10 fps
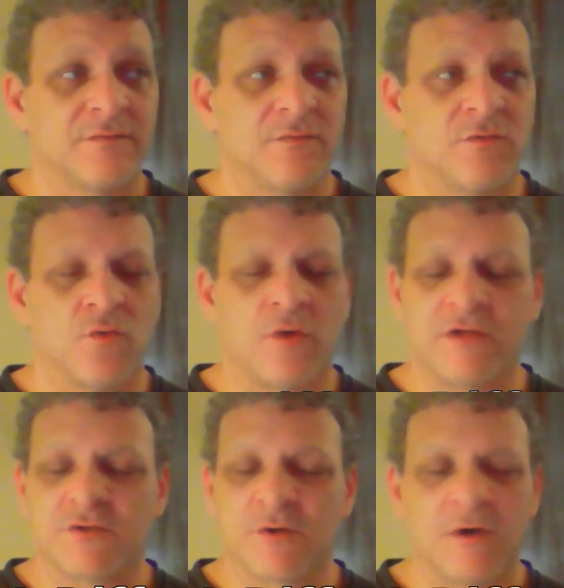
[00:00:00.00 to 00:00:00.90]

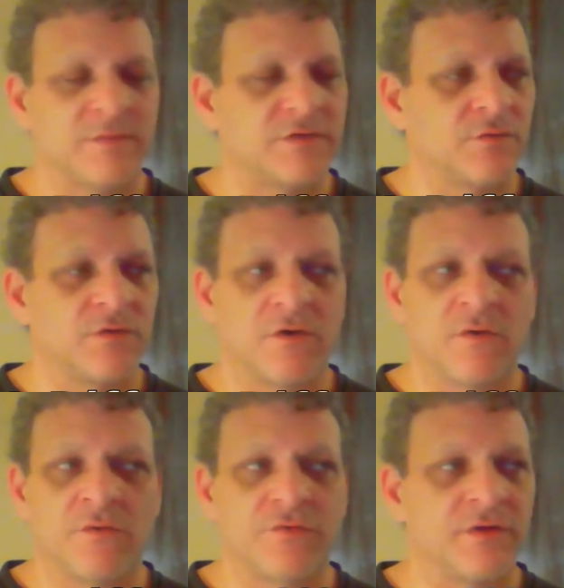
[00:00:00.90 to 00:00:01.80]
Great drums through the
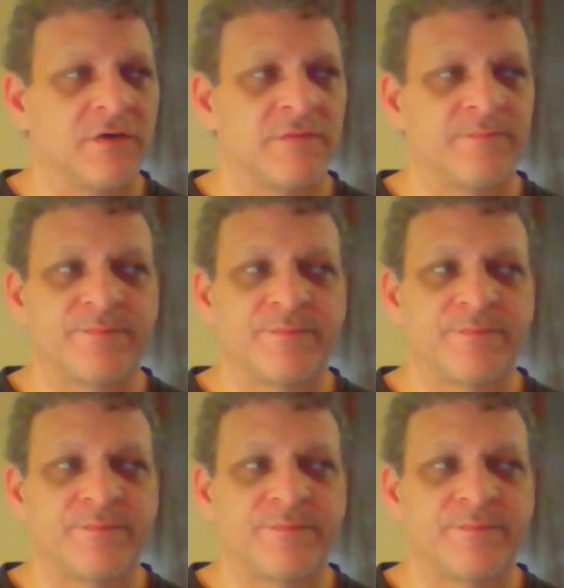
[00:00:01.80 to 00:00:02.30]
whole thing.